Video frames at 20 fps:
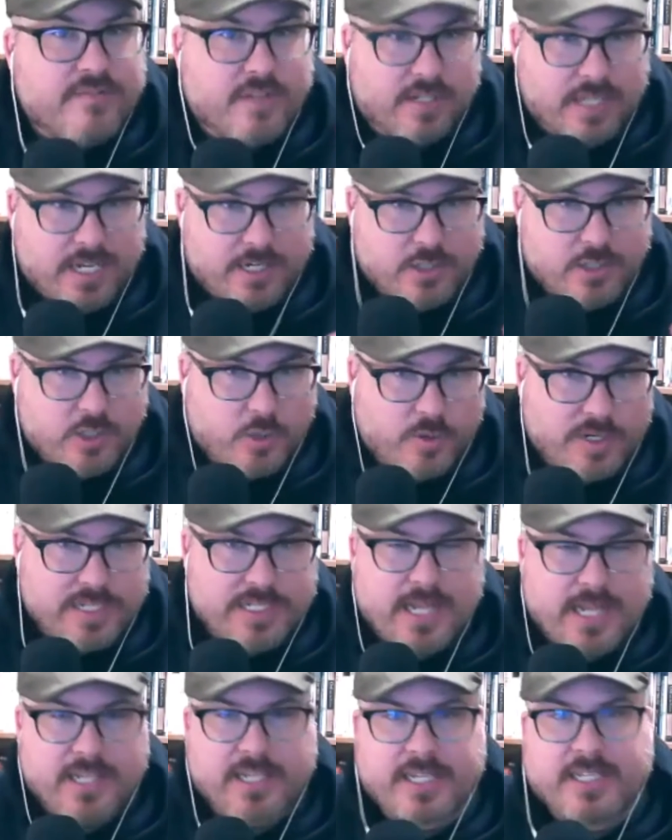a lot of
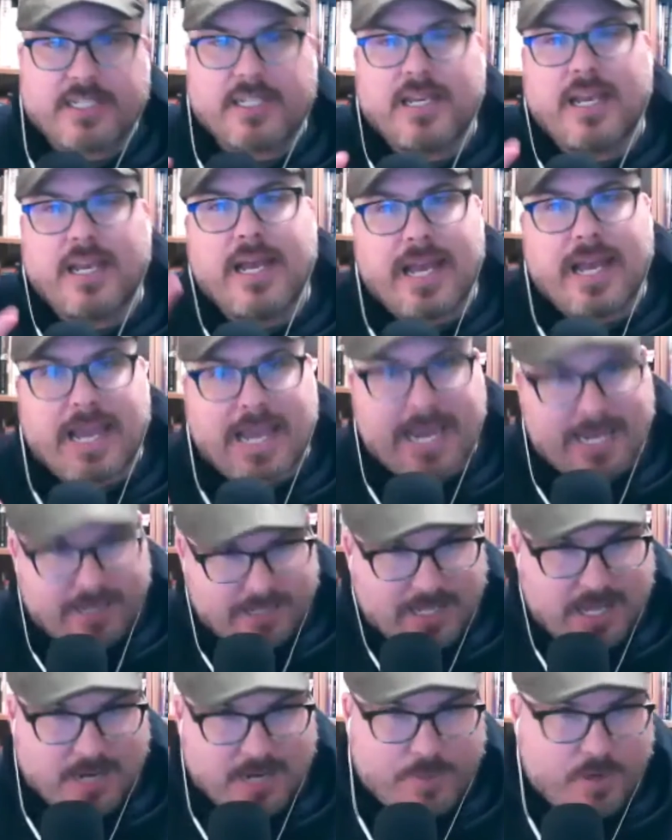storytelling, and a
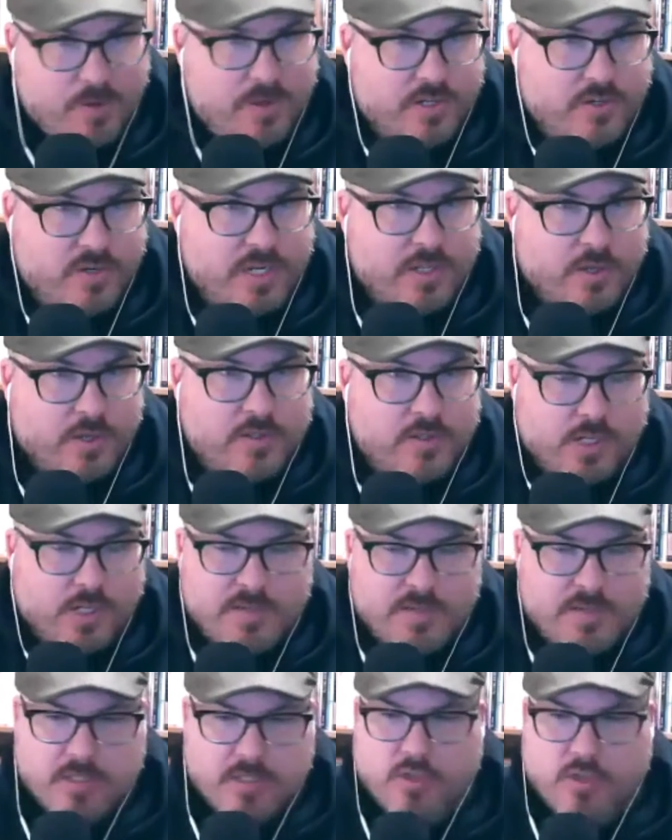lot of poetry. Those are going
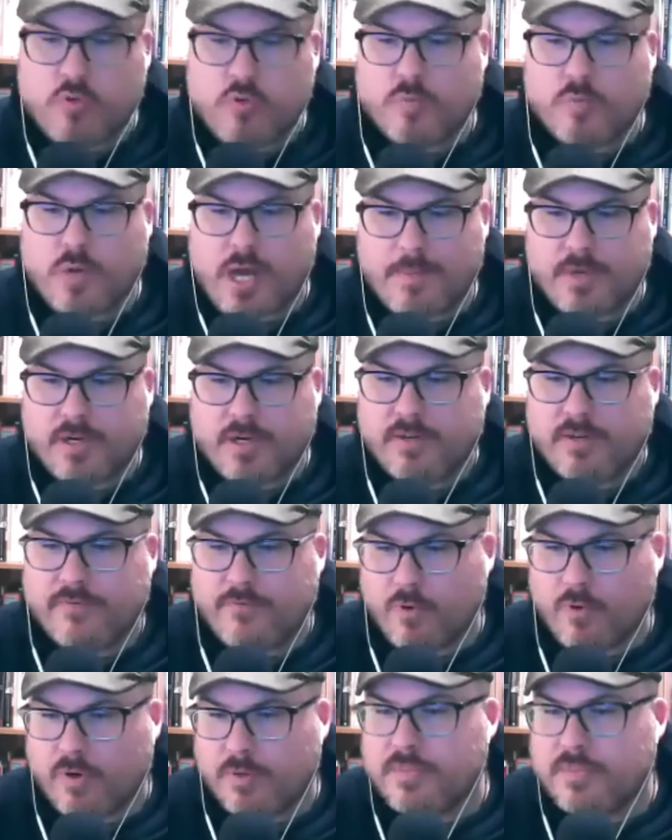to be the 2 primary
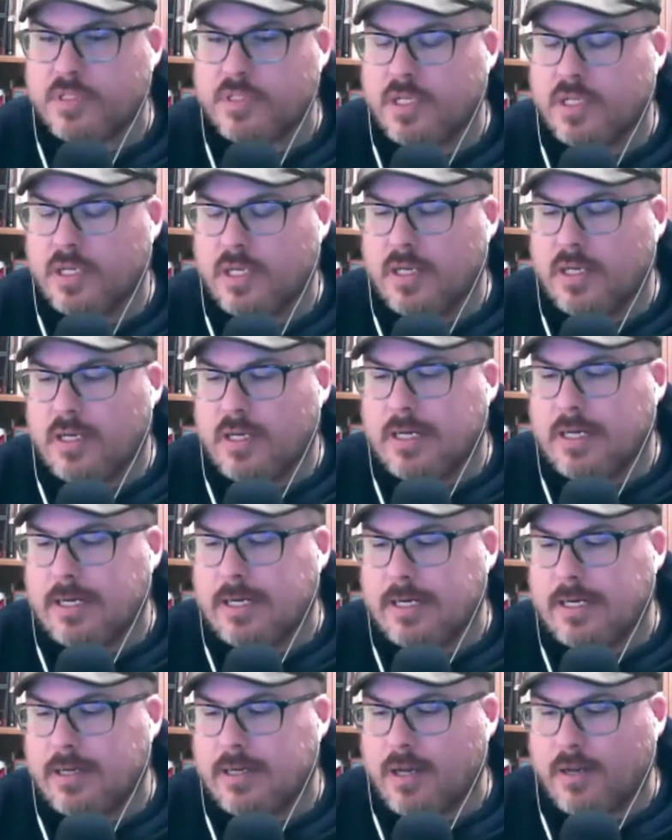forms
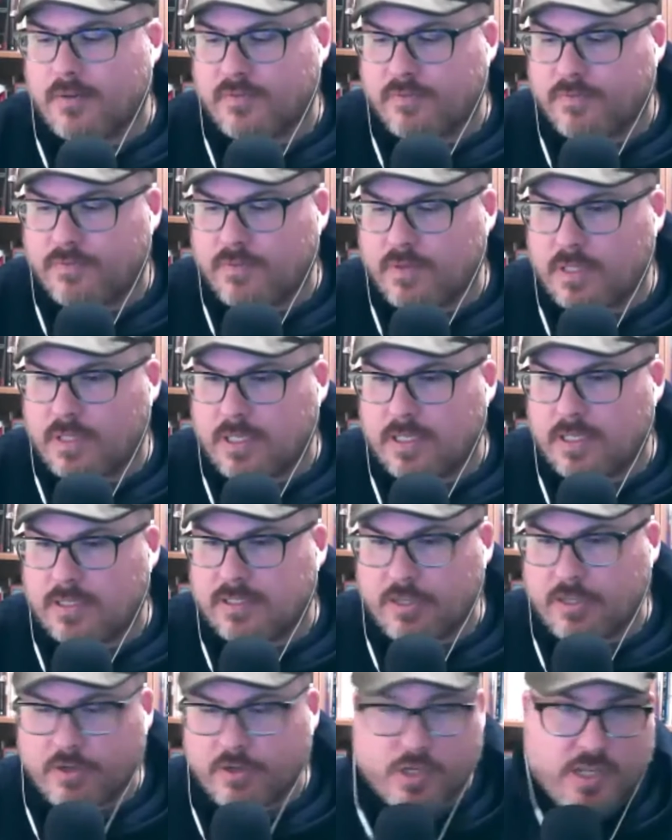of
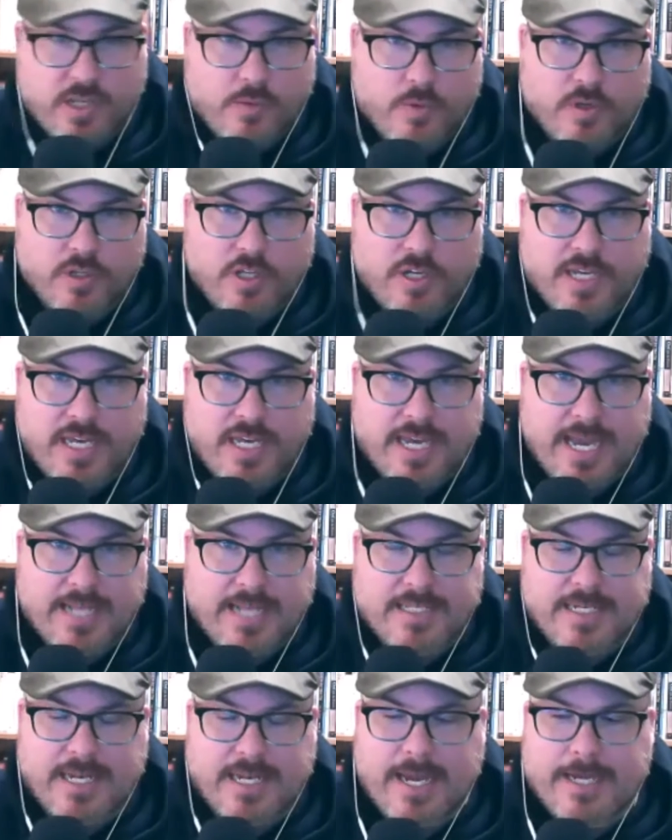literature that we're looking at
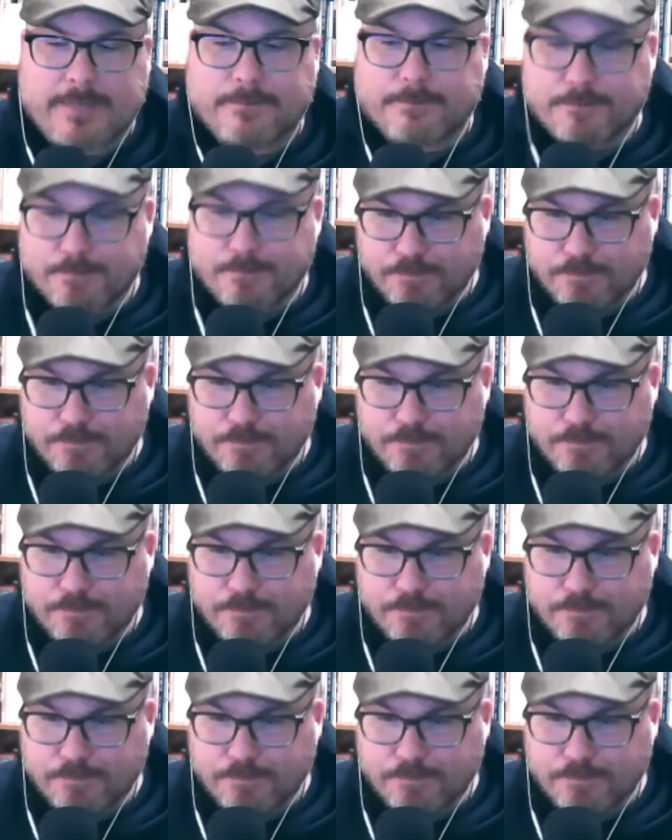tonight.